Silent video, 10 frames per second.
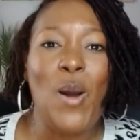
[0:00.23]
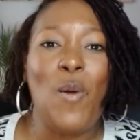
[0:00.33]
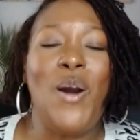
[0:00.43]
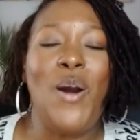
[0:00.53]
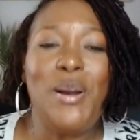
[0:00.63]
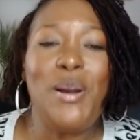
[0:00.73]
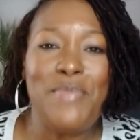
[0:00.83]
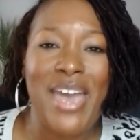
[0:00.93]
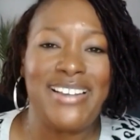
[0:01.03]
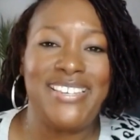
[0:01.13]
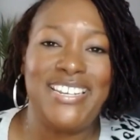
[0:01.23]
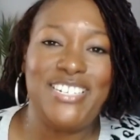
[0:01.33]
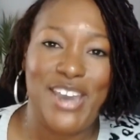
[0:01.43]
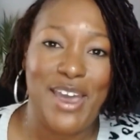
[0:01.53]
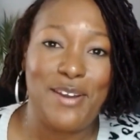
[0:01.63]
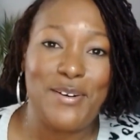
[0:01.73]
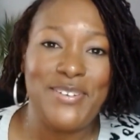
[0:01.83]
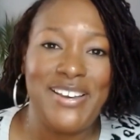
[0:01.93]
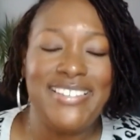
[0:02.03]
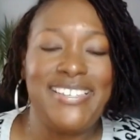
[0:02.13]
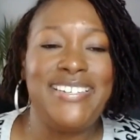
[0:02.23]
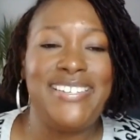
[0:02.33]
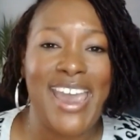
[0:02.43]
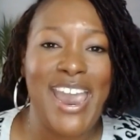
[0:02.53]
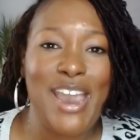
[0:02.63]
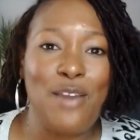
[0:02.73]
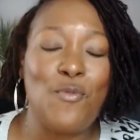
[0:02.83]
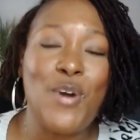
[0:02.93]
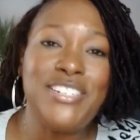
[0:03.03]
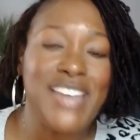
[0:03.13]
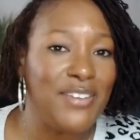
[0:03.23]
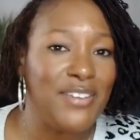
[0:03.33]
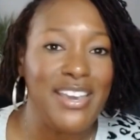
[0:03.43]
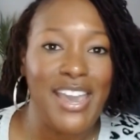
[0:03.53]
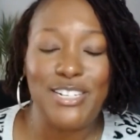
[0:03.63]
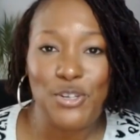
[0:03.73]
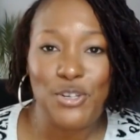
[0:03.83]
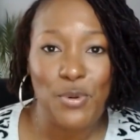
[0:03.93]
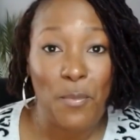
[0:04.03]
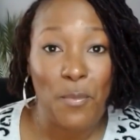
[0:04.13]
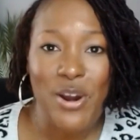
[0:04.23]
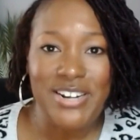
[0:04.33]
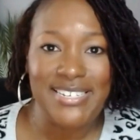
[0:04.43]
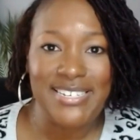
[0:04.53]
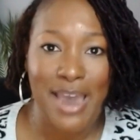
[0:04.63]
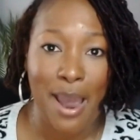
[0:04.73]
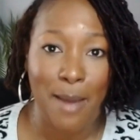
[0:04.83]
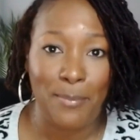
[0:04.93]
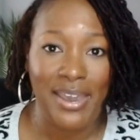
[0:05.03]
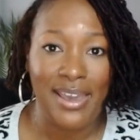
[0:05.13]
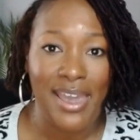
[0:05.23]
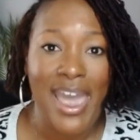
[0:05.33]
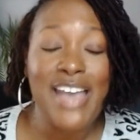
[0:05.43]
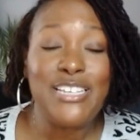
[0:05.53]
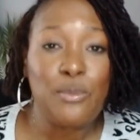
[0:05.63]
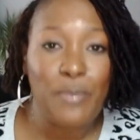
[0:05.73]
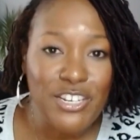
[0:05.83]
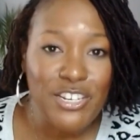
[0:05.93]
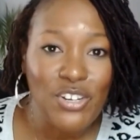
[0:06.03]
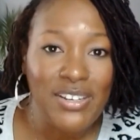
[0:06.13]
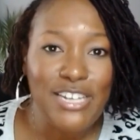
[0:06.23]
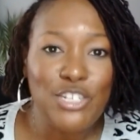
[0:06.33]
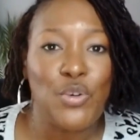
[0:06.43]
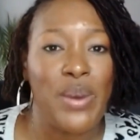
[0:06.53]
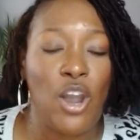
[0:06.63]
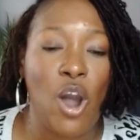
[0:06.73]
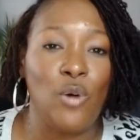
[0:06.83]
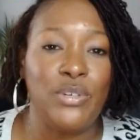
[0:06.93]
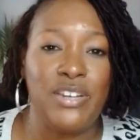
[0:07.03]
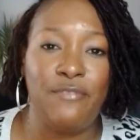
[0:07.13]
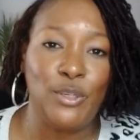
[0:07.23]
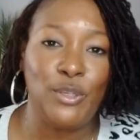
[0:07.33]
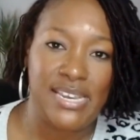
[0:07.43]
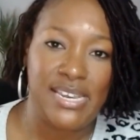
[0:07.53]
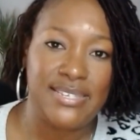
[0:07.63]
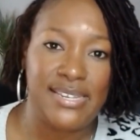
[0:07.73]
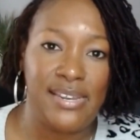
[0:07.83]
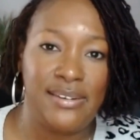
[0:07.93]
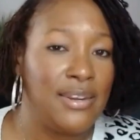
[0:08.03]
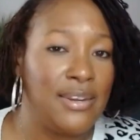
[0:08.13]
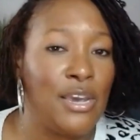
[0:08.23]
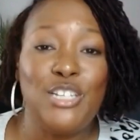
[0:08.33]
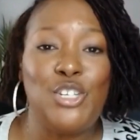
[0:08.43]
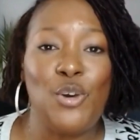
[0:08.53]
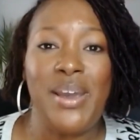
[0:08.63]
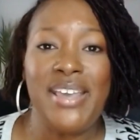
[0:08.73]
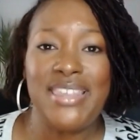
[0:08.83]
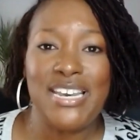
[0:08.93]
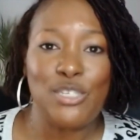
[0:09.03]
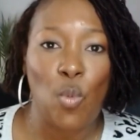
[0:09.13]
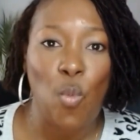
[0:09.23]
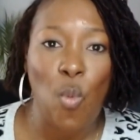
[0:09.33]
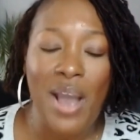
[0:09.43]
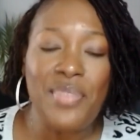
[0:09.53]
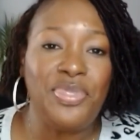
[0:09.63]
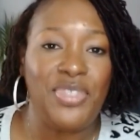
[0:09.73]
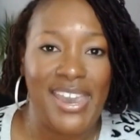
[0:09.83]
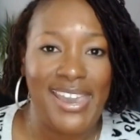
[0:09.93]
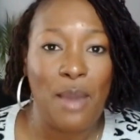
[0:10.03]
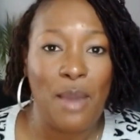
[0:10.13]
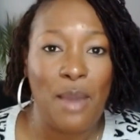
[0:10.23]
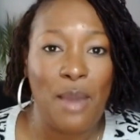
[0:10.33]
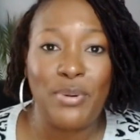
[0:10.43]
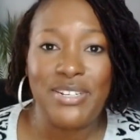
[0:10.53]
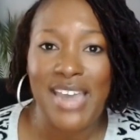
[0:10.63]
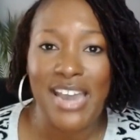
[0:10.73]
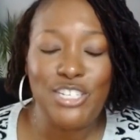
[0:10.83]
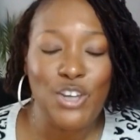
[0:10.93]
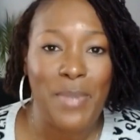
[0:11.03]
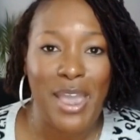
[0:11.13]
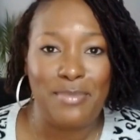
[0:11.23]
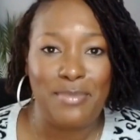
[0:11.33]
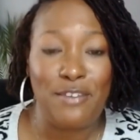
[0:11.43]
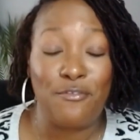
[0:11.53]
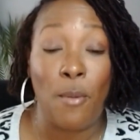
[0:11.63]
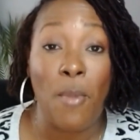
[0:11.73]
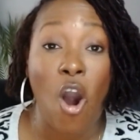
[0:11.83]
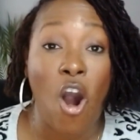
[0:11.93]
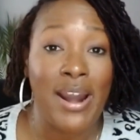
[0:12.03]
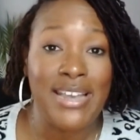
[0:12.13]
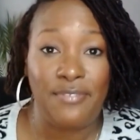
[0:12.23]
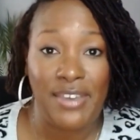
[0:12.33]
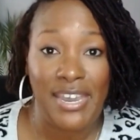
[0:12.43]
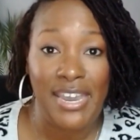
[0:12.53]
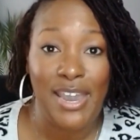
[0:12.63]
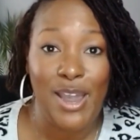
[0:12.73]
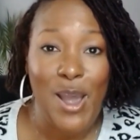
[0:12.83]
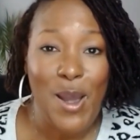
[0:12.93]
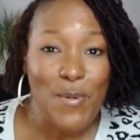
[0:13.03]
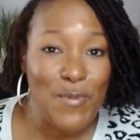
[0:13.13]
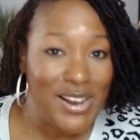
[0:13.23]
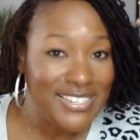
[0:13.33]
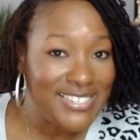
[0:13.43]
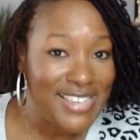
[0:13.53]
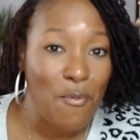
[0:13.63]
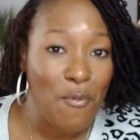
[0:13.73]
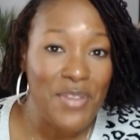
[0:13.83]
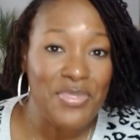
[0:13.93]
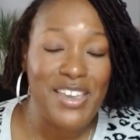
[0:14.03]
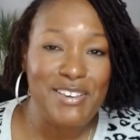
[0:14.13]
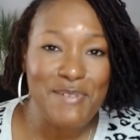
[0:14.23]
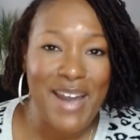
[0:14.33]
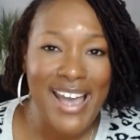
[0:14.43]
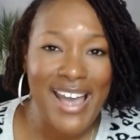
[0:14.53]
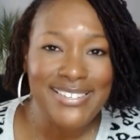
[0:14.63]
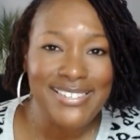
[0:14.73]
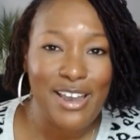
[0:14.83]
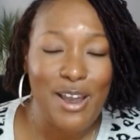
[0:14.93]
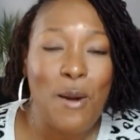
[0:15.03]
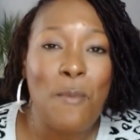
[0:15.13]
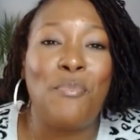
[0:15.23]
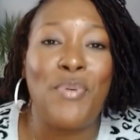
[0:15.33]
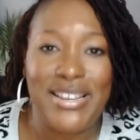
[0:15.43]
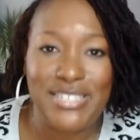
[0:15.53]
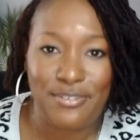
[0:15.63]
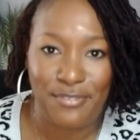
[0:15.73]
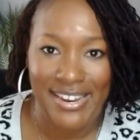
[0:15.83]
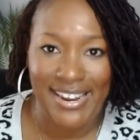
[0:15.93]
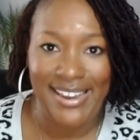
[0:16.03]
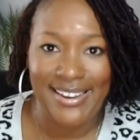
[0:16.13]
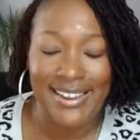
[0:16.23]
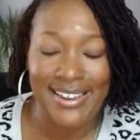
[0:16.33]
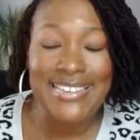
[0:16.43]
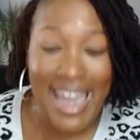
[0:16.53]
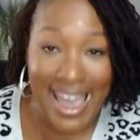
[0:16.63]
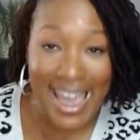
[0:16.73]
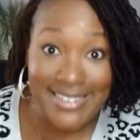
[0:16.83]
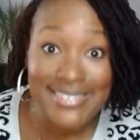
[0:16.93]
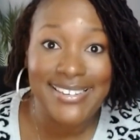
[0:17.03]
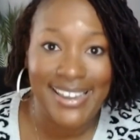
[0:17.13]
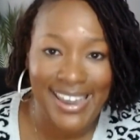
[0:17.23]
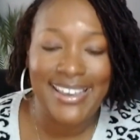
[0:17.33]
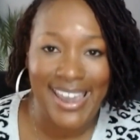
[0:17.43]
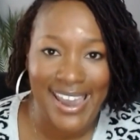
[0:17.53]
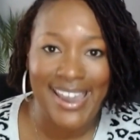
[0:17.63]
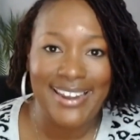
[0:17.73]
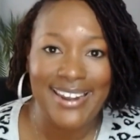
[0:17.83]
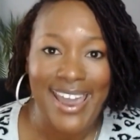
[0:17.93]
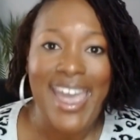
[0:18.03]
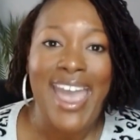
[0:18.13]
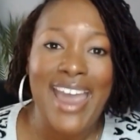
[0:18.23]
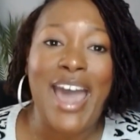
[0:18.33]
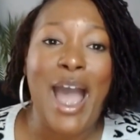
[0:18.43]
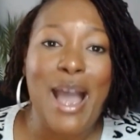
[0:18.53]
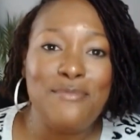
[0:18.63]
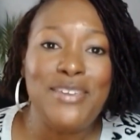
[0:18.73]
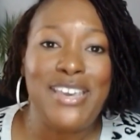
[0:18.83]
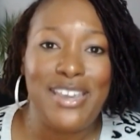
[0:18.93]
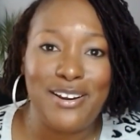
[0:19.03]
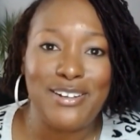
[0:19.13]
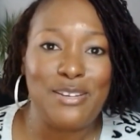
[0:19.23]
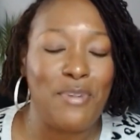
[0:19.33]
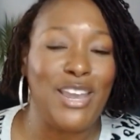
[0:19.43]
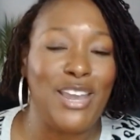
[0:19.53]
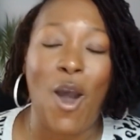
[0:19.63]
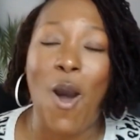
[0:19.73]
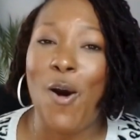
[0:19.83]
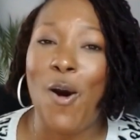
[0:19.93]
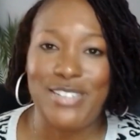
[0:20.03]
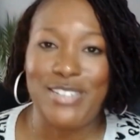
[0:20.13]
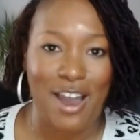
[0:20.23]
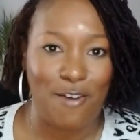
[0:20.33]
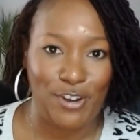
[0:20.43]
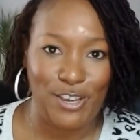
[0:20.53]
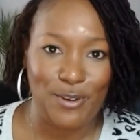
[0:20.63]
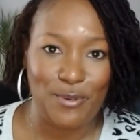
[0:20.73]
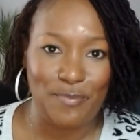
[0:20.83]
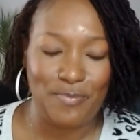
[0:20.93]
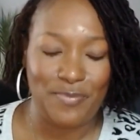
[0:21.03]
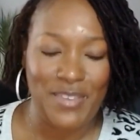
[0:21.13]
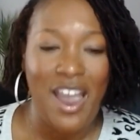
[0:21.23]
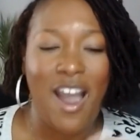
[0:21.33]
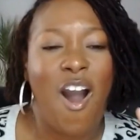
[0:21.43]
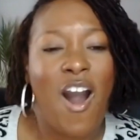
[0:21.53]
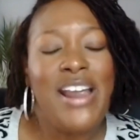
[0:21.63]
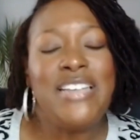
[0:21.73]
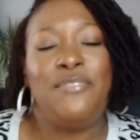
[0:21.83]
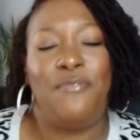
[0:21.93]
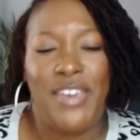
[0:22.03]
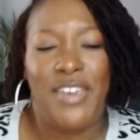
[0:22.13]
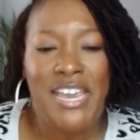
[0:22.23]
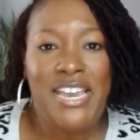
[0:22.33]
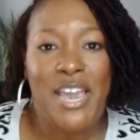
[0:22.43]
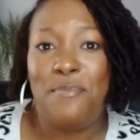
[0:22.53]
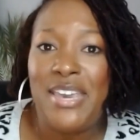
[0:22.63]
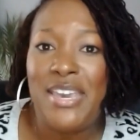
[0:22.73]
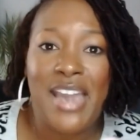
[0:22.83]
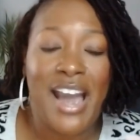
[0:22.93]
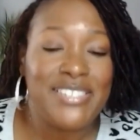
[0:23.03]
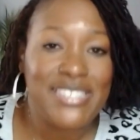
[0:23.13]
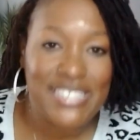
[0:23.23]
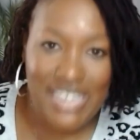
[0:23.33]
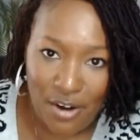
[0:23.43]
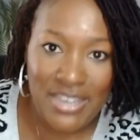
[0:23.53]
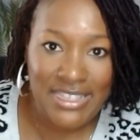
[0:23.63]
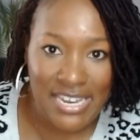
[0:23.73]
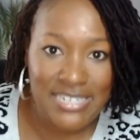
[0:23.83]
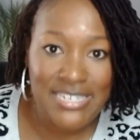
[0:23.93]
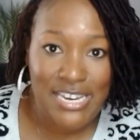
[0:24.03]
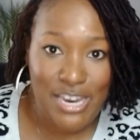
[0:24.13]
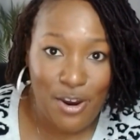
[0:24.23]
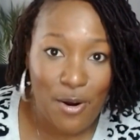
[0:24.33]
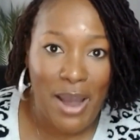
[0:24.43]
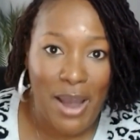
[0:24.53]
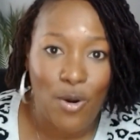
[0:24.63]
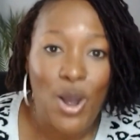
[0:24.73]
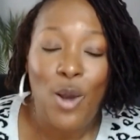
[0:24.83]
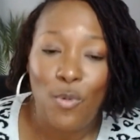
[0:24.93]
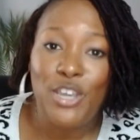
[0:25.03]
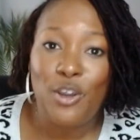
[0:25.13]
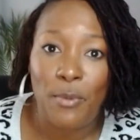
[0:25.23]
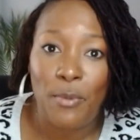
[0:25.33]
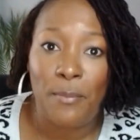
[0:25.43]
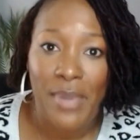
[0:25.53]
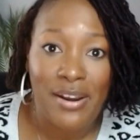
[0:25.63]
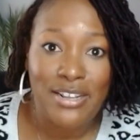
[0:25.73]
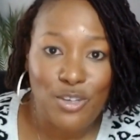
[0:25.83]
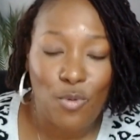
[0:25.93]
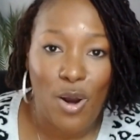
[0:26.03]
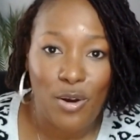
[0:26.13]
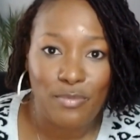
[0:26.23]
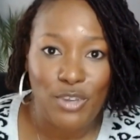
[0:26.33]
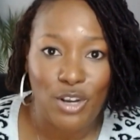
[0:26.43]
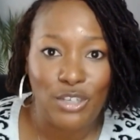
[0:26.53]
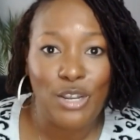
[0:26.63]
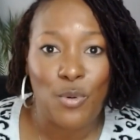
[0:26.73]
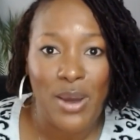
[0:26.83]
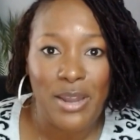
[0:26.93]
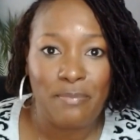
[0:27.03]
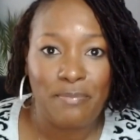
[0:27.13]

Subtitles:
Welcome back to the channel. Today, we're diving into an important topic, especially during cold and flu season. Doing this one thing can protect your baby from RSV. What's that one thing, you ask? Breastfeeding. Yes, it can. And I'm here to break it all down for you. RSV can be a scary thing to hear about when you're preparing to welcome your little one.